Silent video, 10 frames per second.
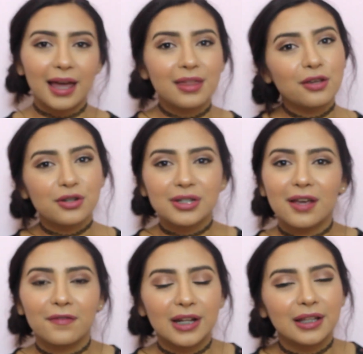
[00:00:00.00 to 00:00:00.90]
I think you should
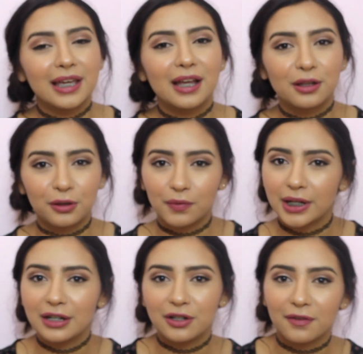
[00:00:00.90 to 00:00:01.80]
definitely include
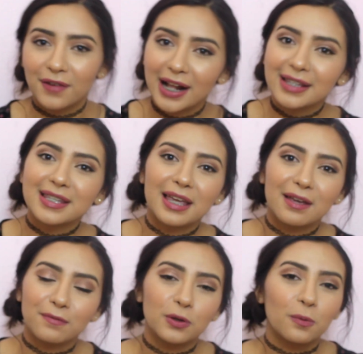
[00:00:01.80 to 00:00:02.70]
one in your Vals
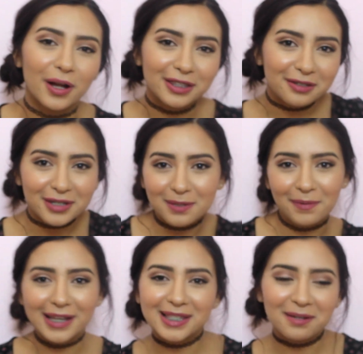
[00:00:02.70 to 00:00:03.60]
if you want to
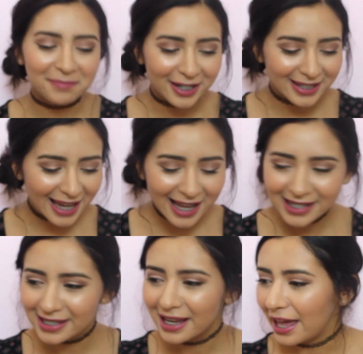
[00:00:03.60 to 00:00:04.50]
spice up your
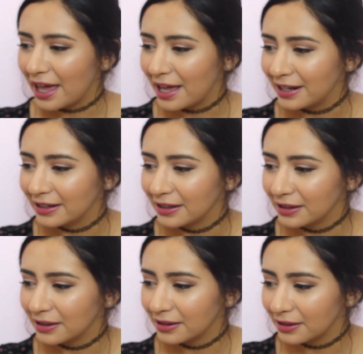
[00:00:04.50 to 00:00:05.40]
dance. And
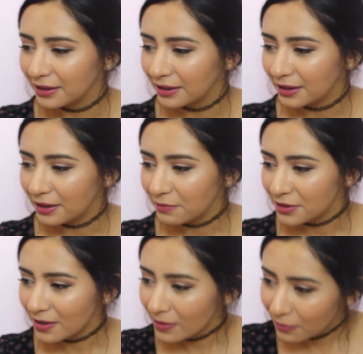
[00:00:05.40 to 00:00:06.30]

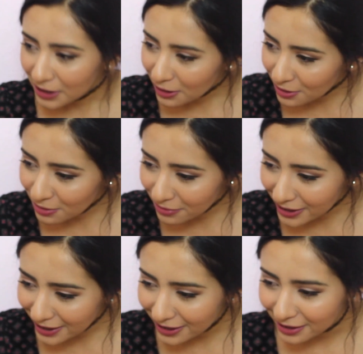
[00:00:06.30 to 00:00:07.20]
Chubby, what are you
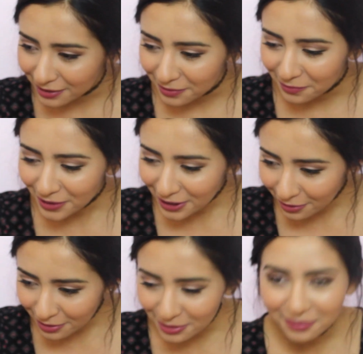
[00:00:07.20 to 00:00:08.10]
doing? What are
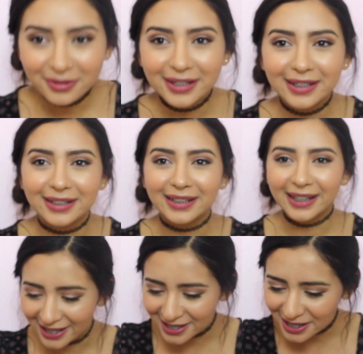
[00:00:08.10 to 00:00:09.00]
you
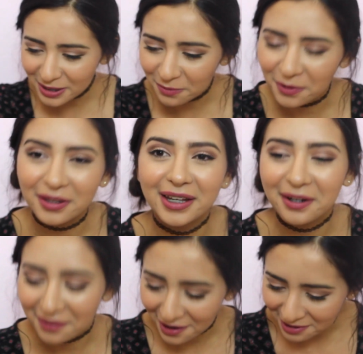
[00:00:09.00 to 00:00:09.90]
doing? He's just rolling
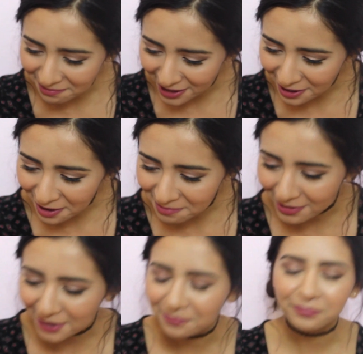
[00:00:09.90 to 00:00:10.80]
around in my
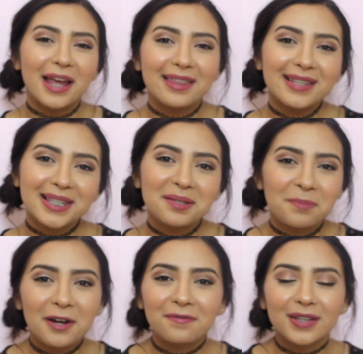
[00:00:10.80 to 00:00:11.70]
carpet. And this is
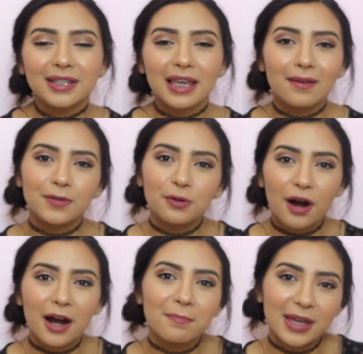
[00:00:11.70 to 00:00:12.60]
perfect if you
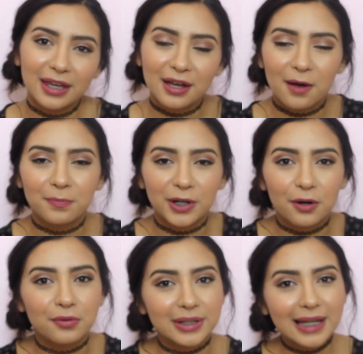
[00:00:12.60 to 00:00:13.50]
are making up your
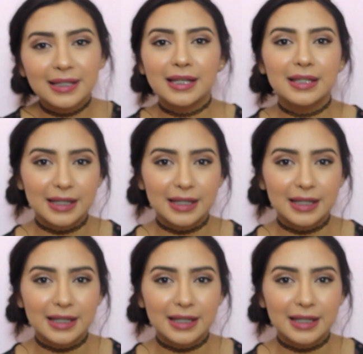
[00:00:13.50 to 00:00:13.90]
own dances.